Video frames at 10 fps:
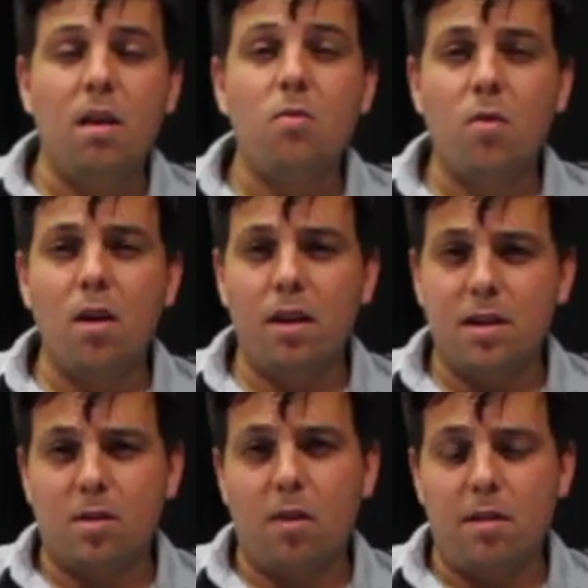It really
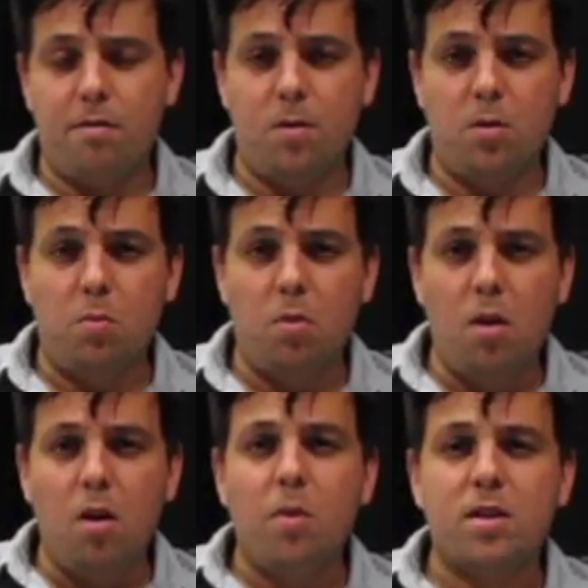is a great film,
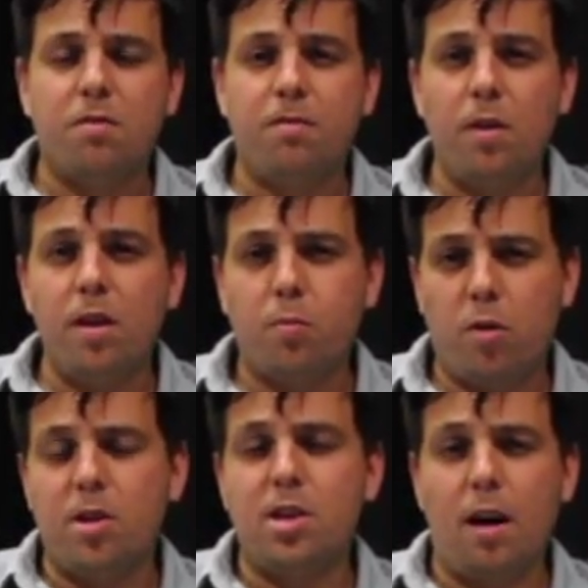but to fully
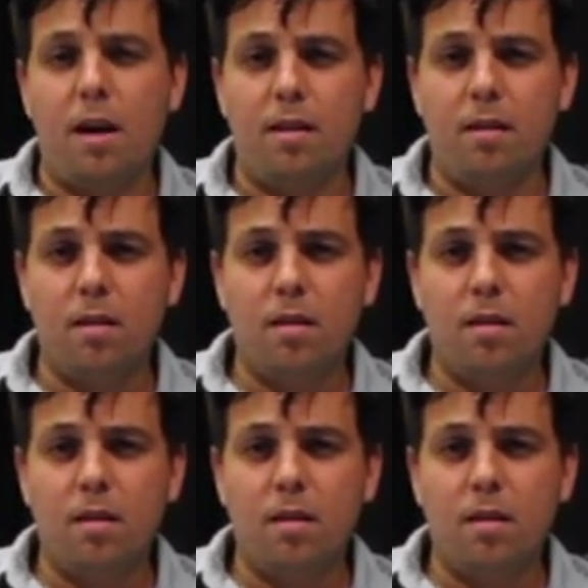appreciate it,